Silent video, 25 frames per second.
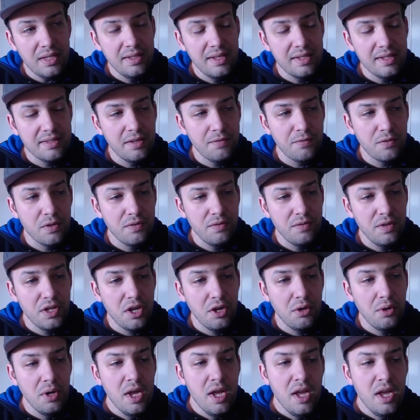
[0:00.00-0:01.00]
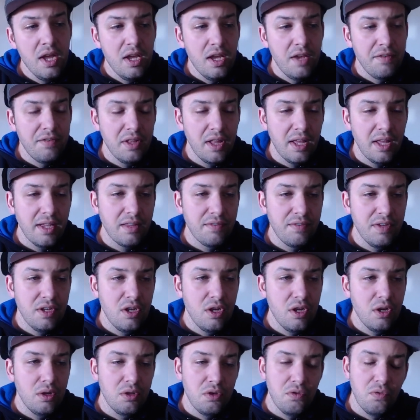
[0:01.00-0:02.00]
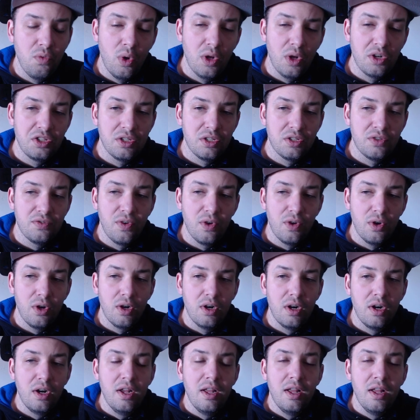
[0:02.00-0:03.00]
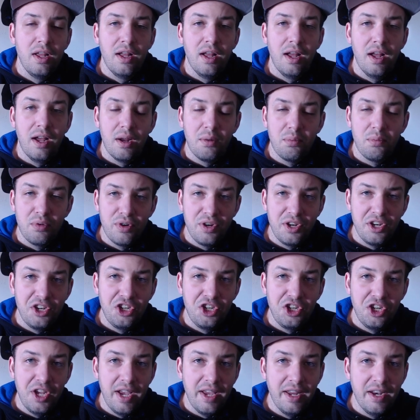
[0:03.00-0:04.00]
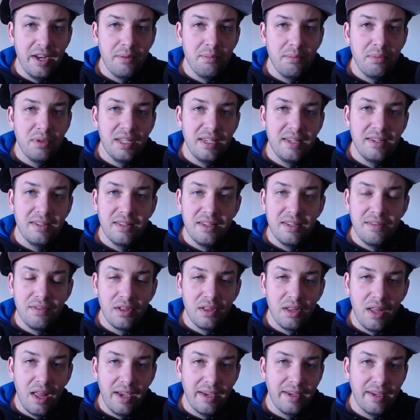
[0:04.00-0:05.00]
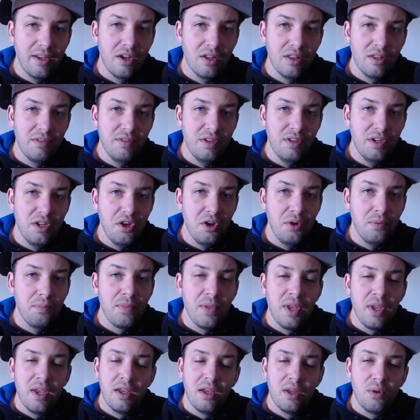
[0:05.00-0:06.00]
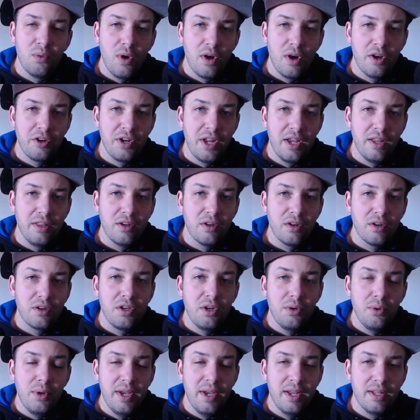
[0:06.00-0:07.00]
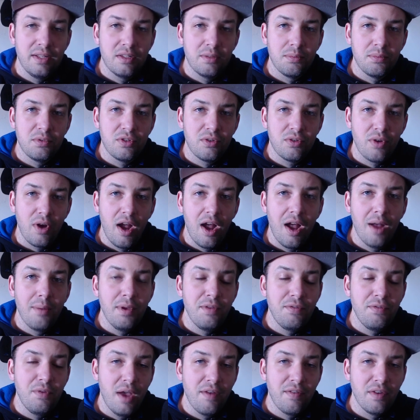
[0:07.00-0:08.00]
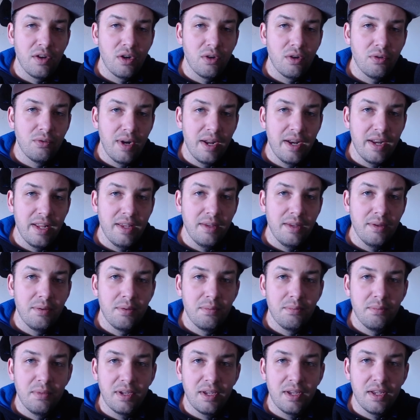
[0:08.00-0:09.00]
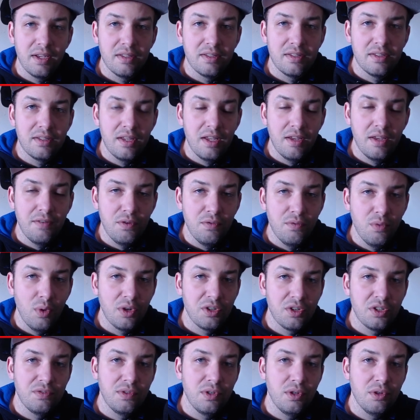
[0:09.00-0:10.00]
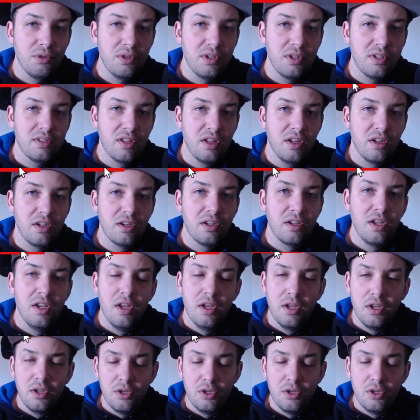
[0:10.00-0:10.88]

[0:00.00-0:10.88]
that's it for the video. If you like the video, you've watched this far, I appreciate it. Please leave a like on the video, and while you're down there, go ahead and subscribe if you haven't already, because if you've watched the video this long,